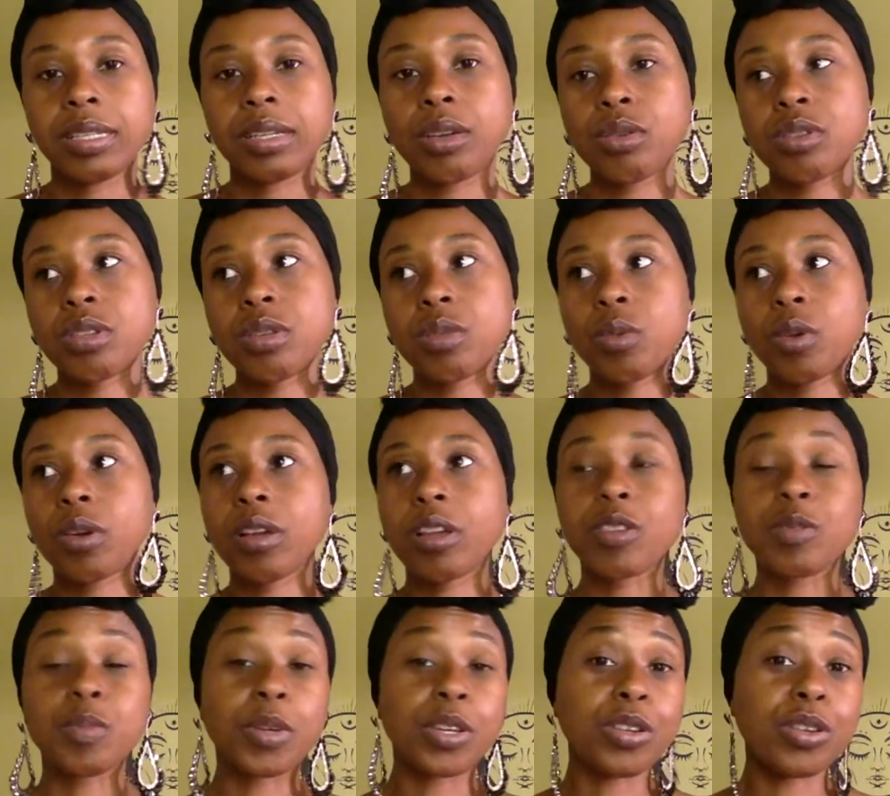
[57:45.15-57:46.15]
Go somewhere
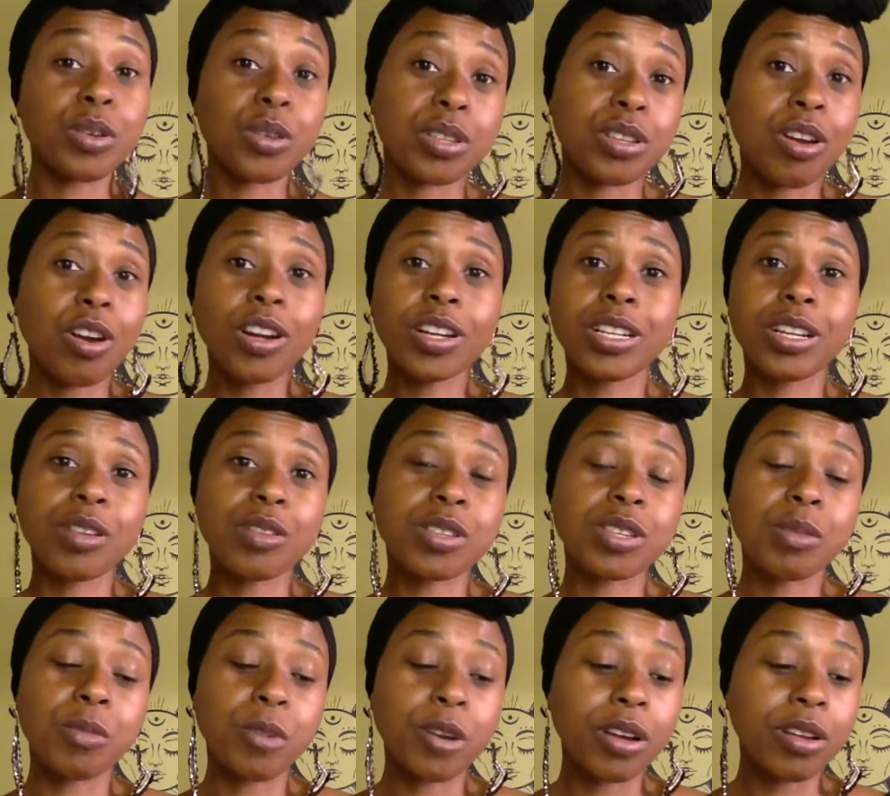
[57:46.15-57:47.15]
else. But you know, it's hard to go
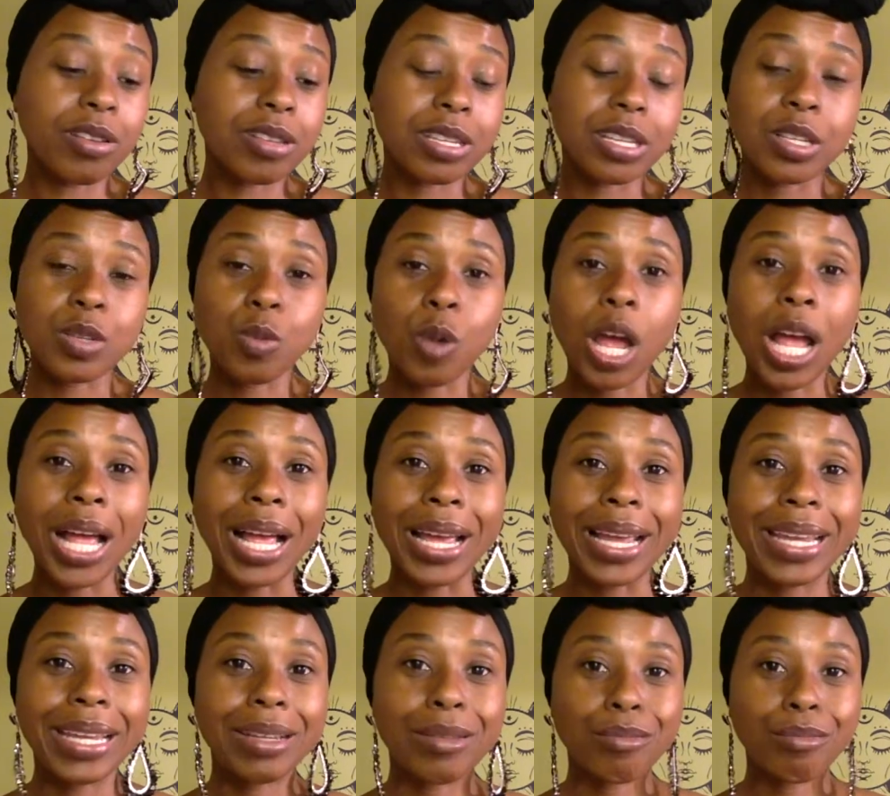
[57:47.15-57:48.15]
somewhere else because
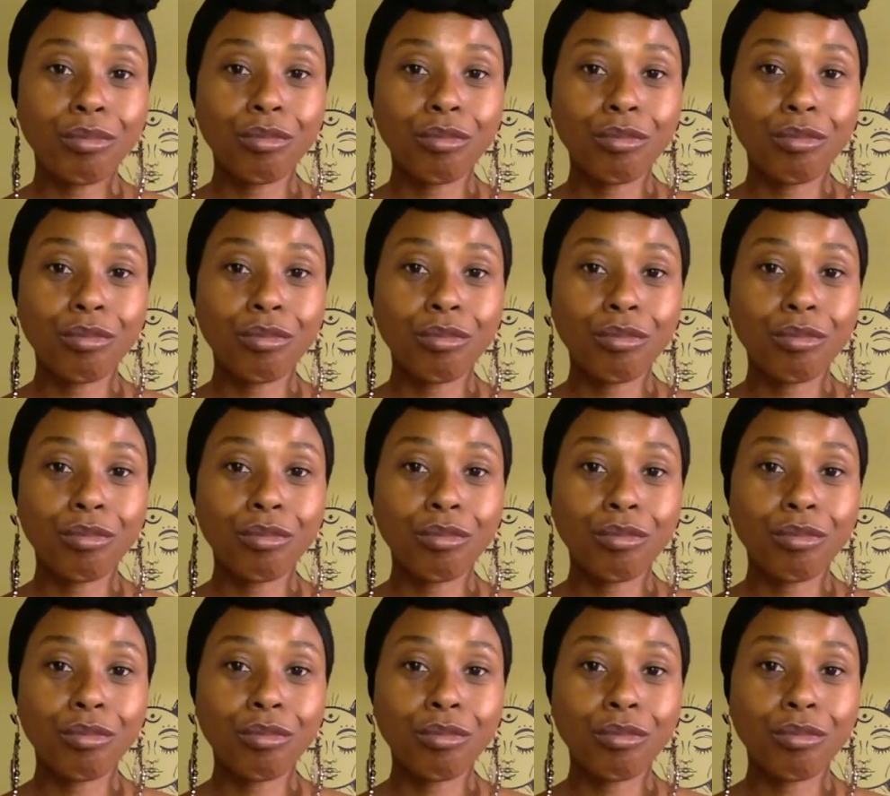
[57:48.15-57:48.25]
why?